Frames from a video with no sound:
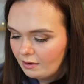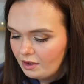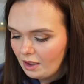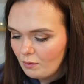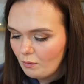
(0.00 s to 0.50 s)

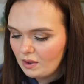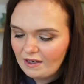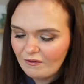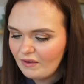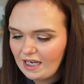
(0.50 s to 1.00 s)
you know, will
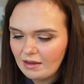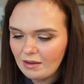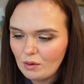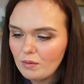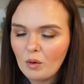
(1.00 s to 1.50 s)
it fit in
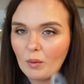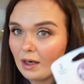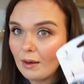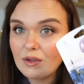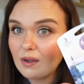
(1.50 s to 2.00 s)
the normal
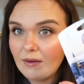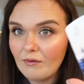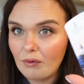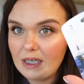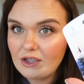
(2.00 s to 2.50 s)
one? I was looking
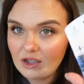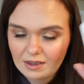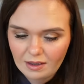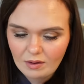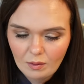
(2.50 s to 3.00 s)
for
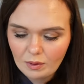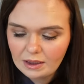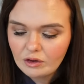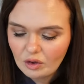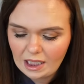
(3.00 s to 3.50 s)
ages and I thought, well,
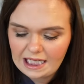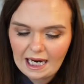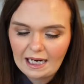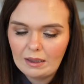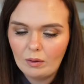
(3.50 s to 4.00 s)
I'll try it
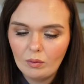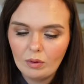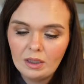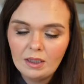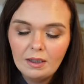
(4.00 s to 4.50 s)

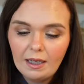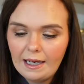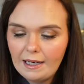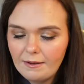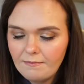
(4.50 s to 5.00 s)
out
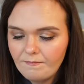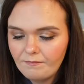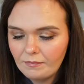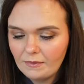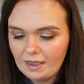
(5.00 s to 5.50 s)

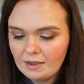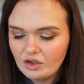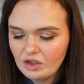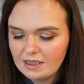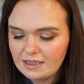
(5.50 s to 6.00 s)
um, and
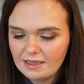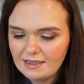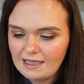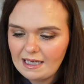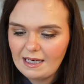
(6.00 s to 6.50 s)
just
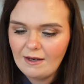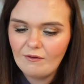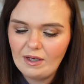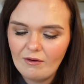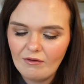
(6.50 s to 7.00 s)
see
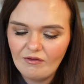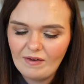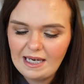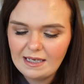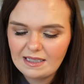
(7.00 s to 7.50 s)
if it
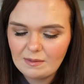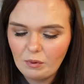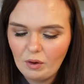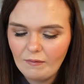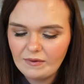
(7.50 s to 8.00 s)
fits.
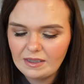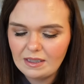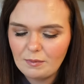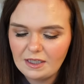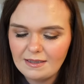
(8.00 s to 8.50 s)
But
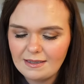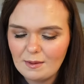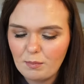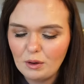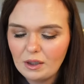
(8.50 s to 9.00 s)
obviously, because it's
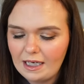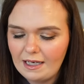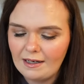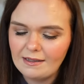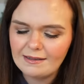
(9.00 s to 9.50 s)
a
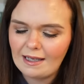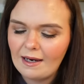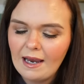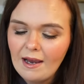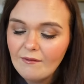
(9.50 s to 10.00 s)
plug-in, it's
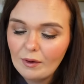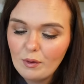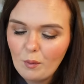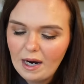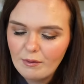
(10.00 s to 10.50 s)
like
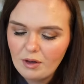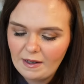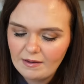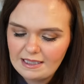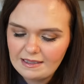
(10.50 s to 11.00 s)
very wary
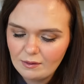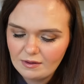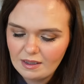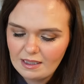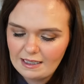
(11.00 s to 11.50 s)
about these
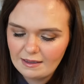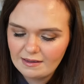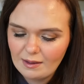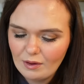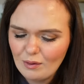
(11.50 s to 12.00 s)
sorts of things.
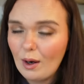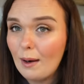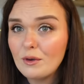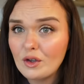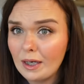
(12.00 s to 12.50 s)
So I thought
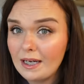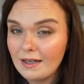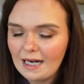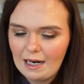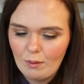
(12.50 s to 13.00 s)
I would try
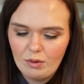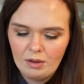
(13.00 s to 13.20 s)
it now.